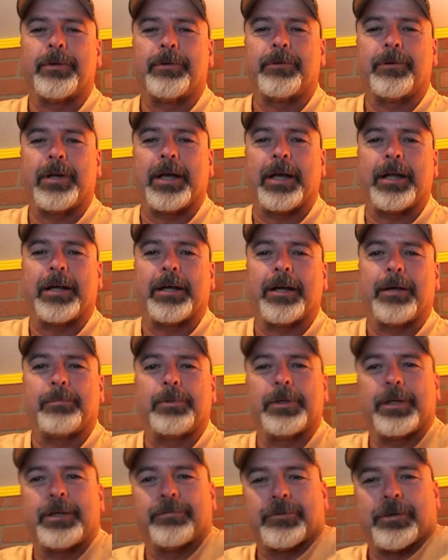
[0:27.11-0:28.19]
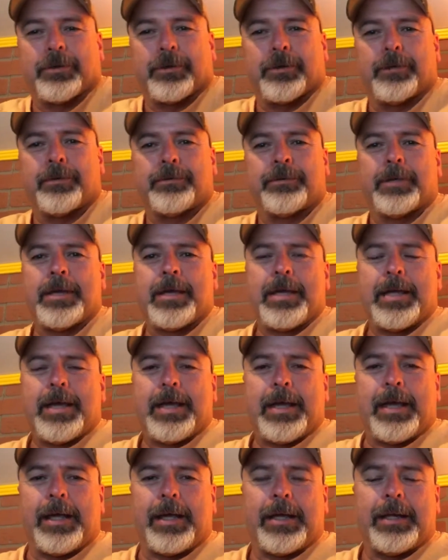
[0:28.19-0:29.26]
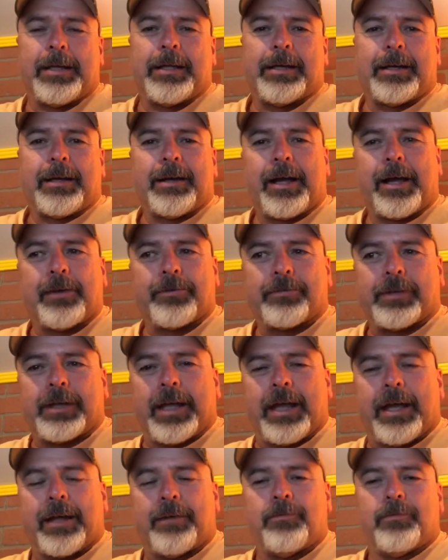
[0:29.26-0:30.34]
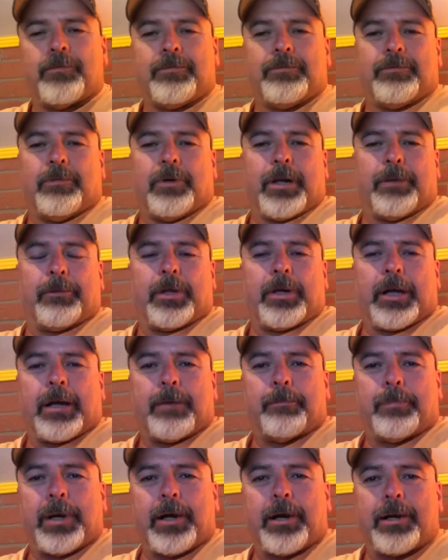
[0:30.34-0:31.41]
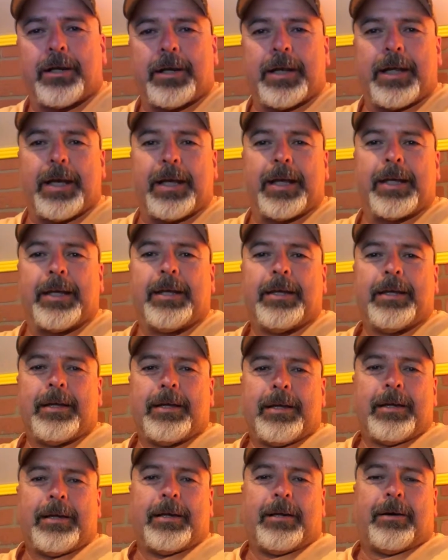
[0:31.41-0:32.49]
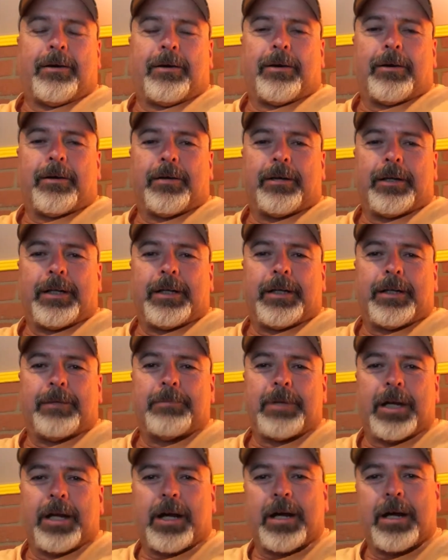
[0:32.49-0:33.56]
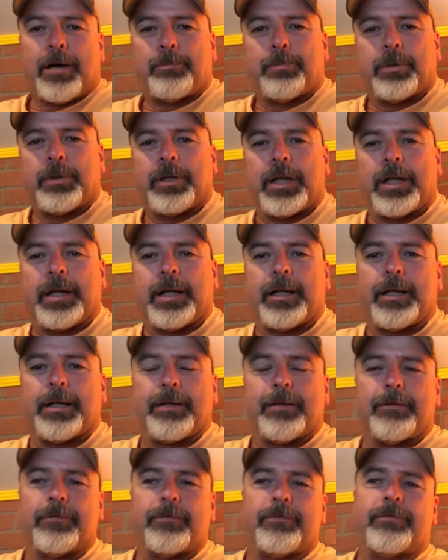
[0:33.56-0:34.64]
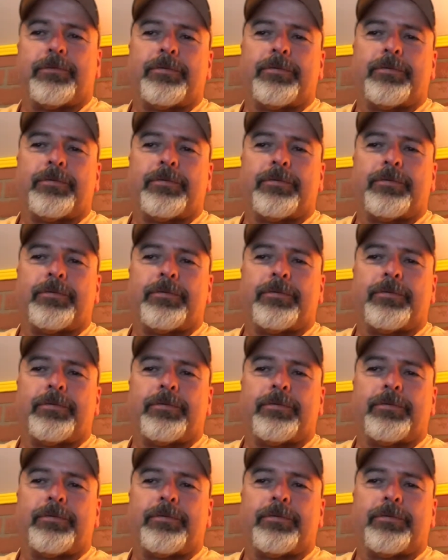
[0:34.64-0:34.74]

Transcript: So I got a couple of gift cards, and I actually had what I'm going to compare today are a couple of